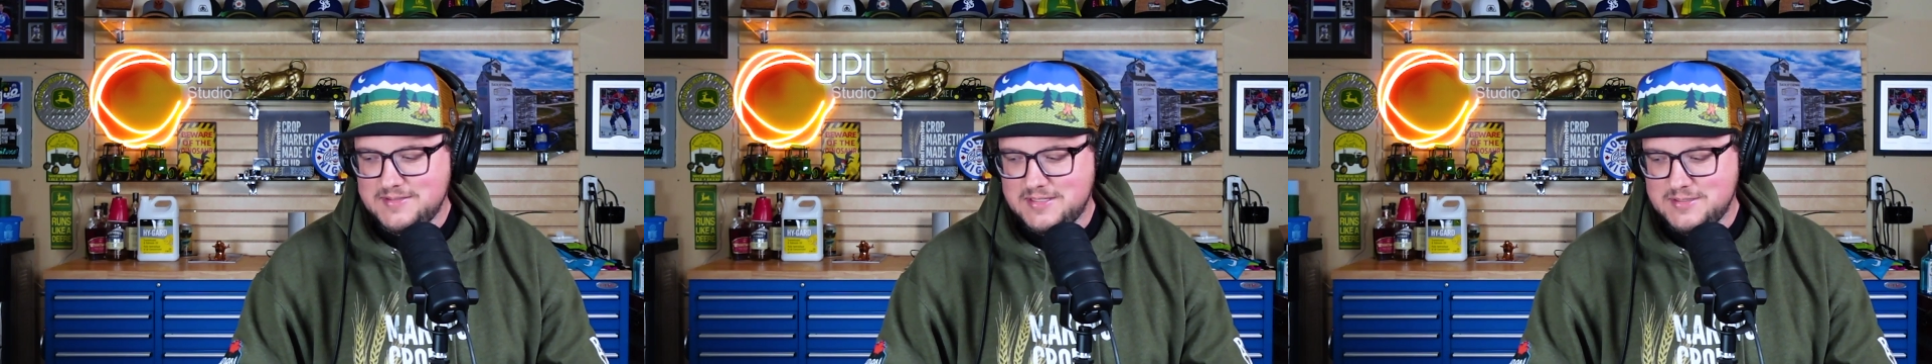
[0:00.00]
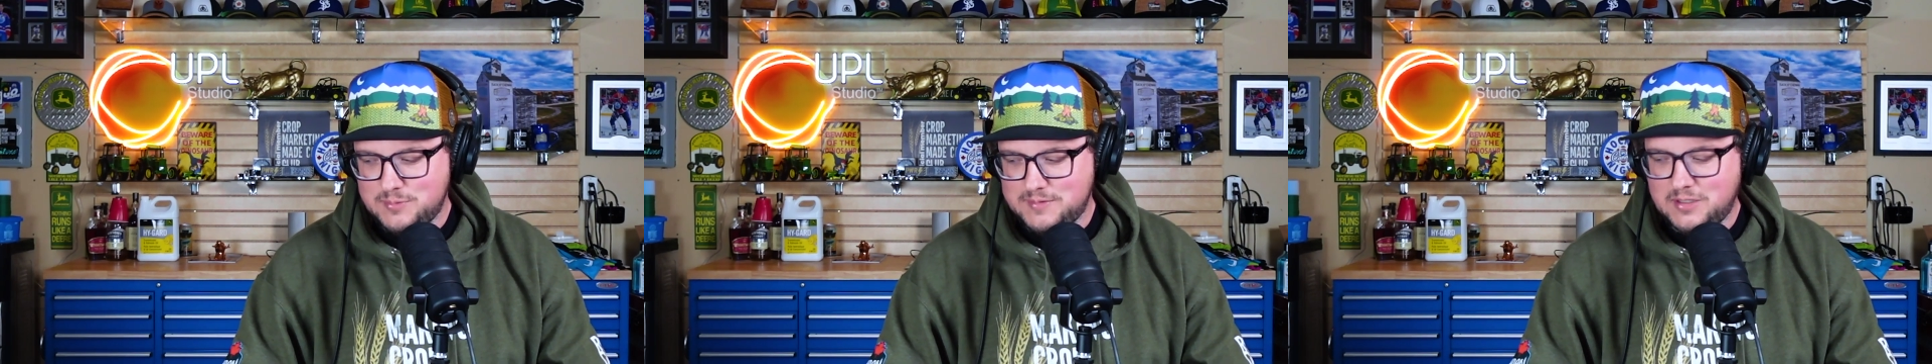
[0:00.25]

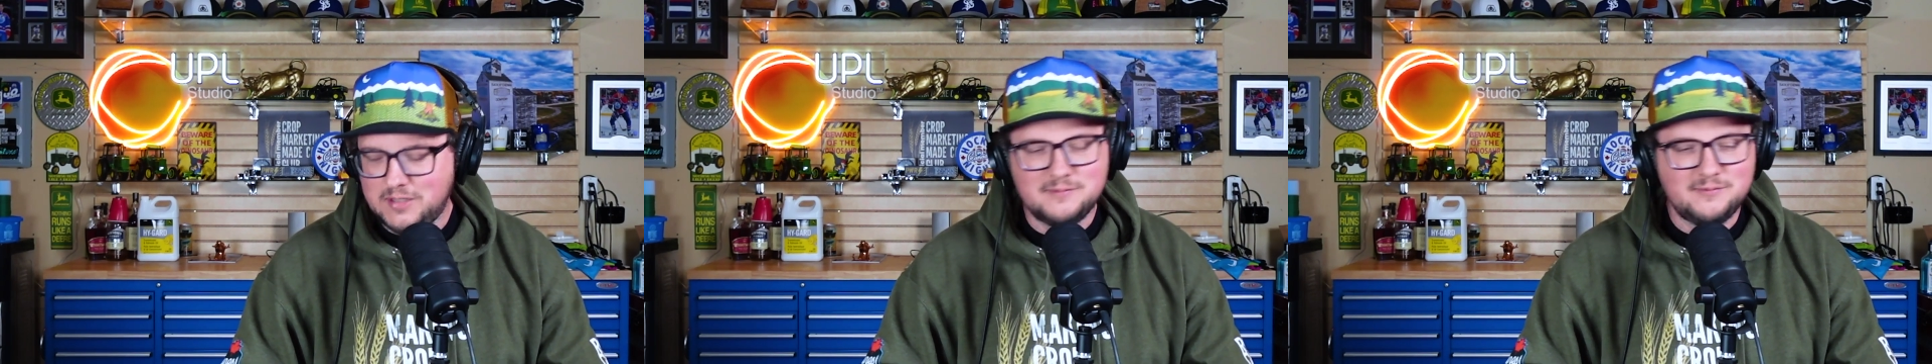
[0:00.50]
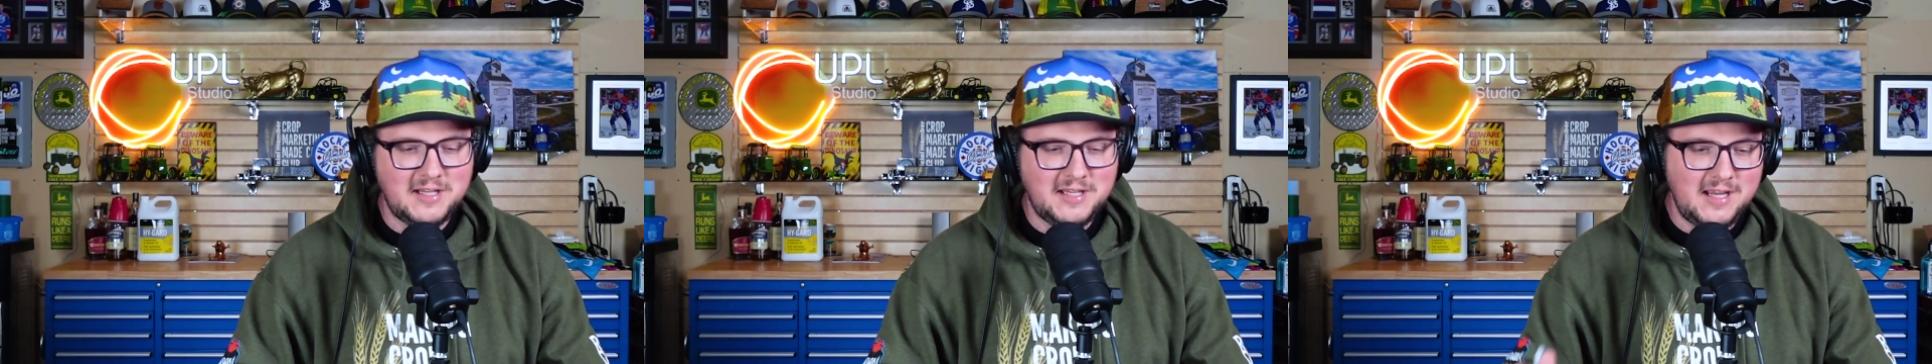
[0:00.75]
because when they're on
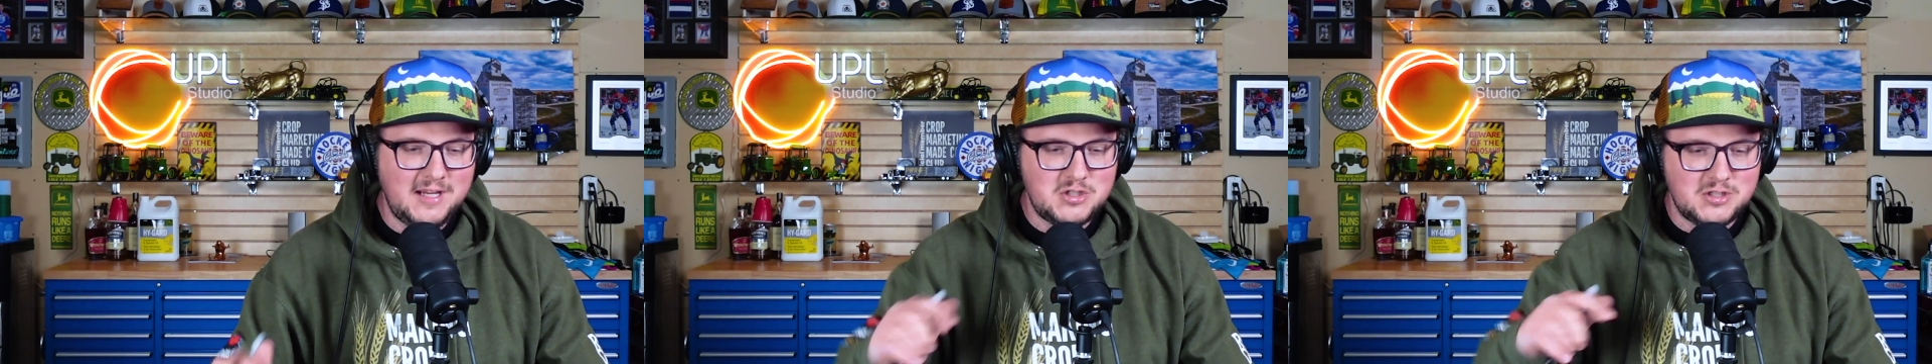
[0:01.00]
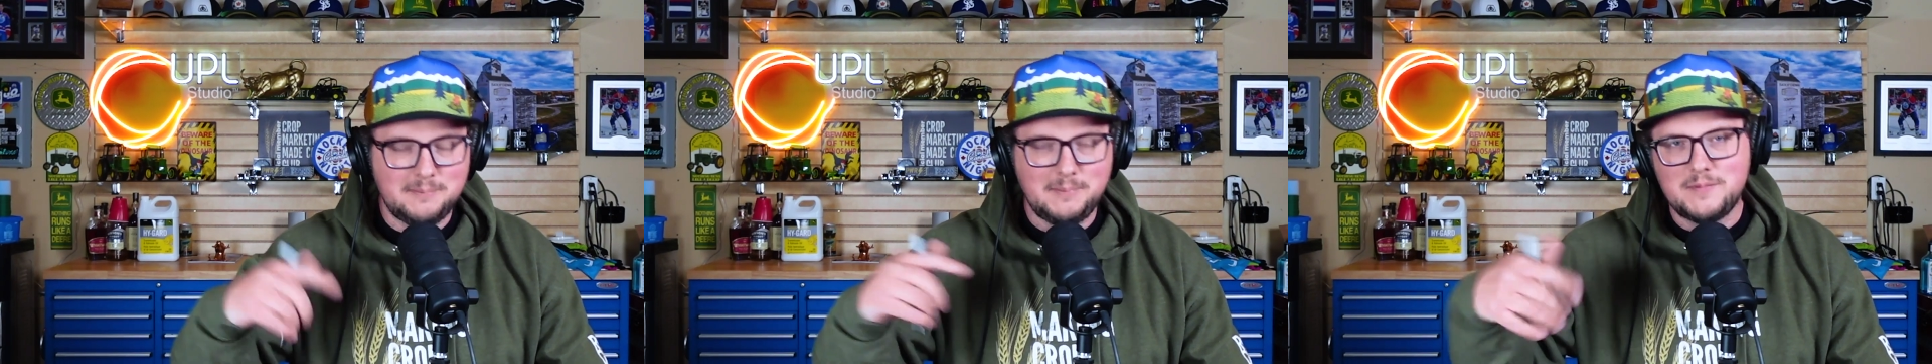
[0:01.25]

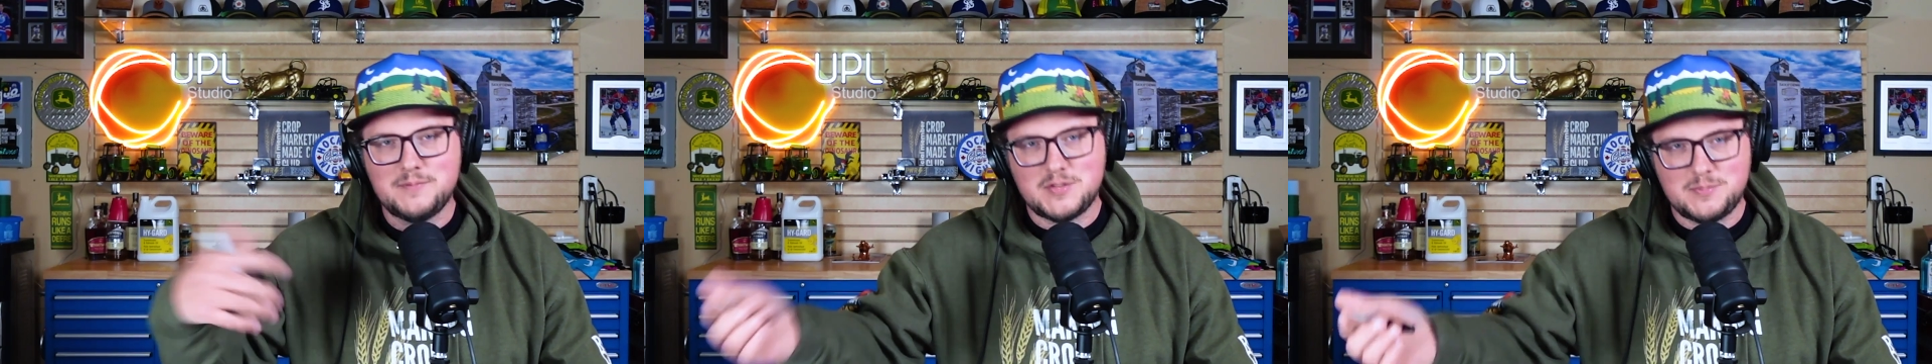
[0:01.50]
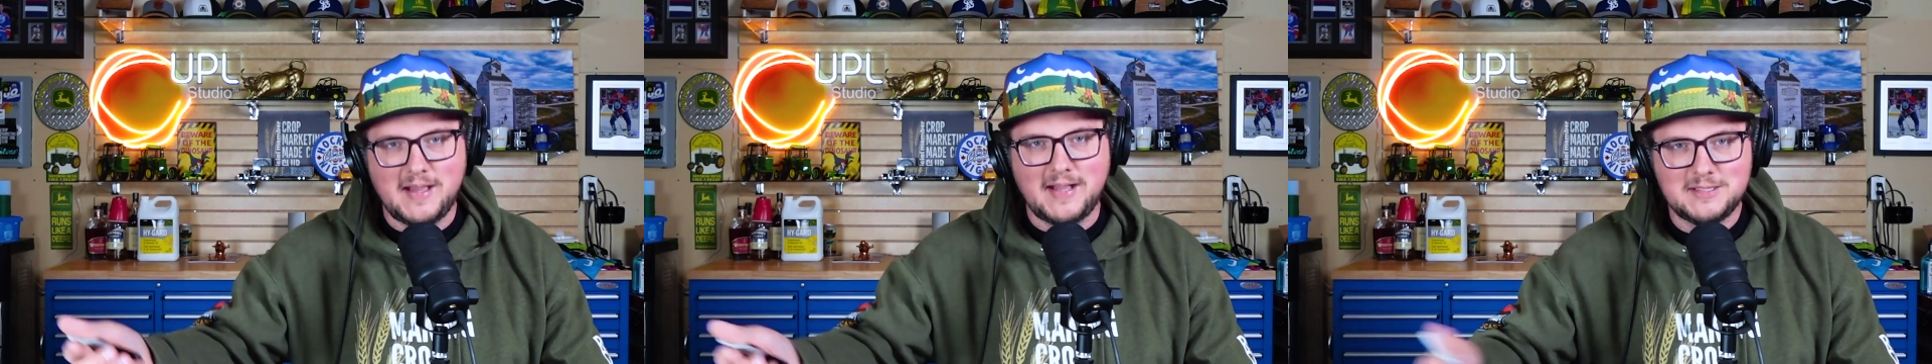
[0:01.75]
vacation, it bounces
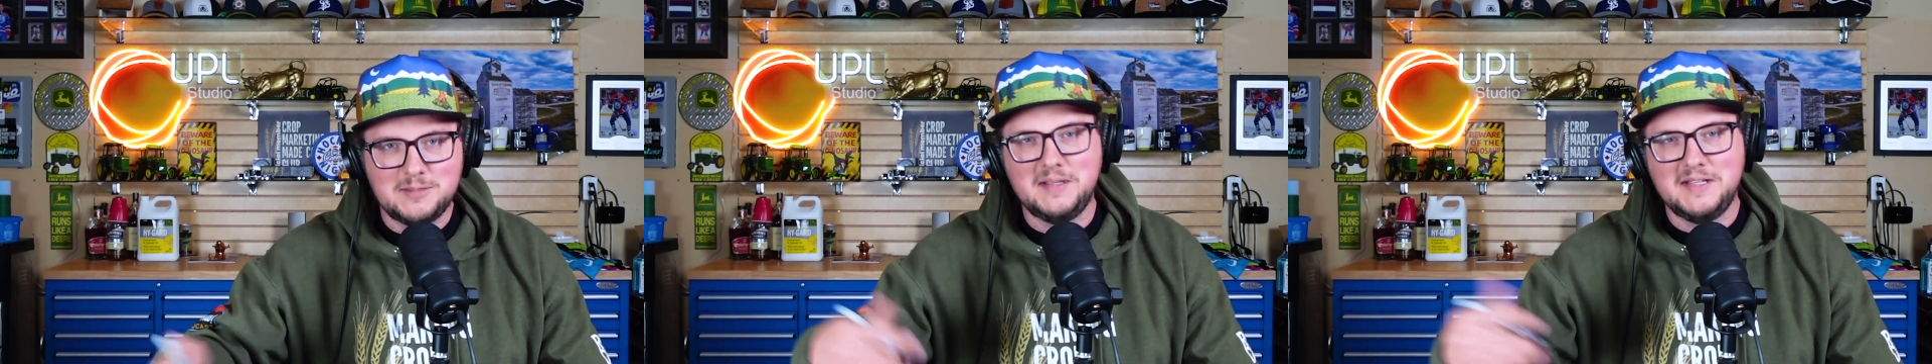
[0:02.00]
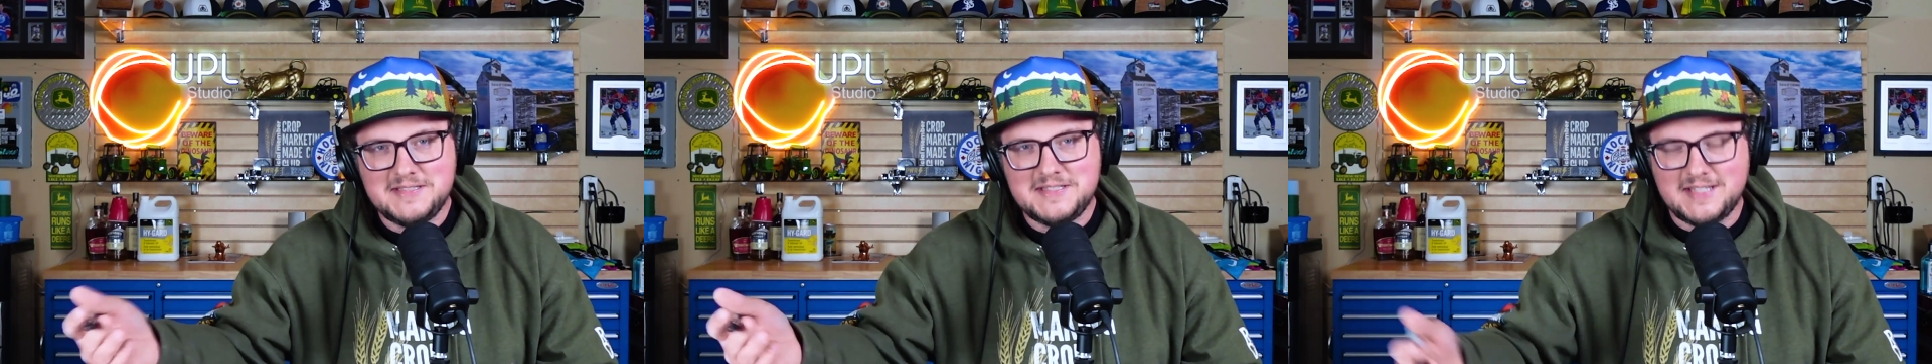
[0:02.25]
back to me
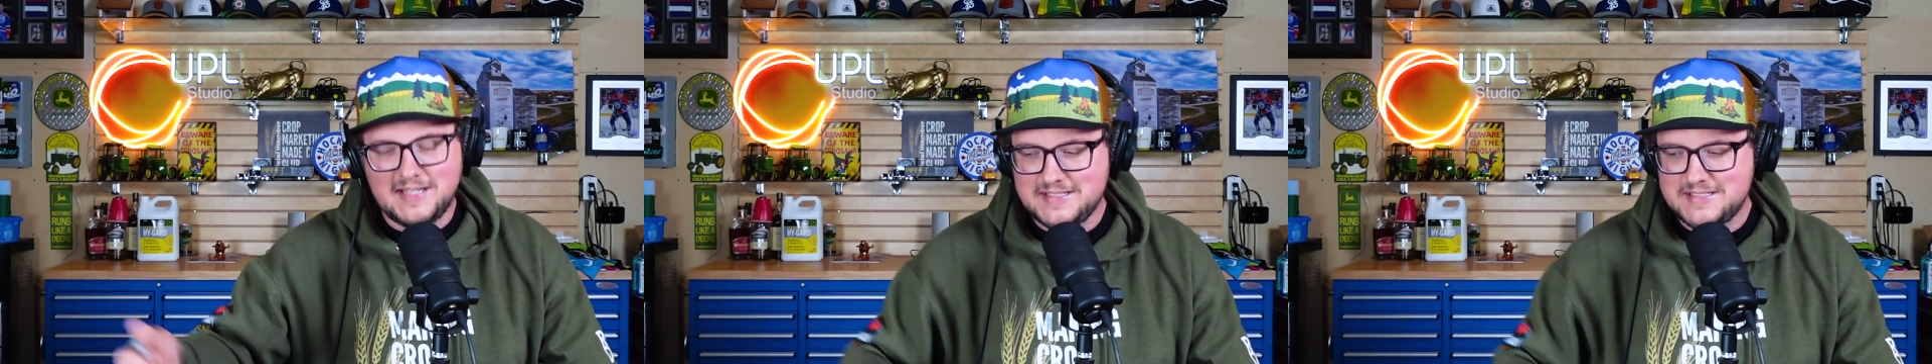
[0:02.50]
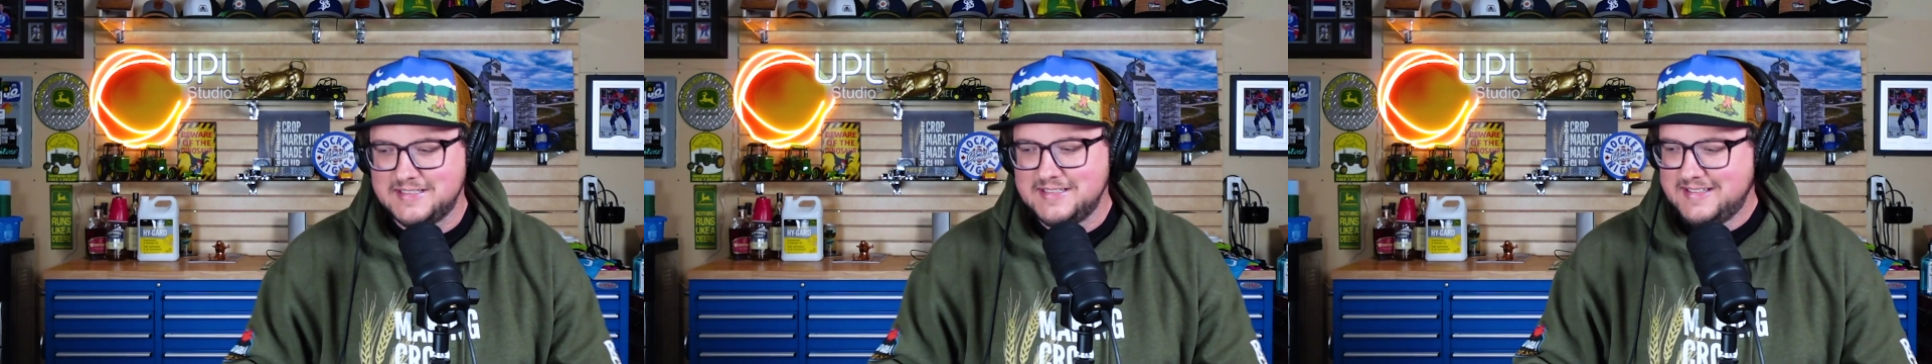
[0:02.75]
and says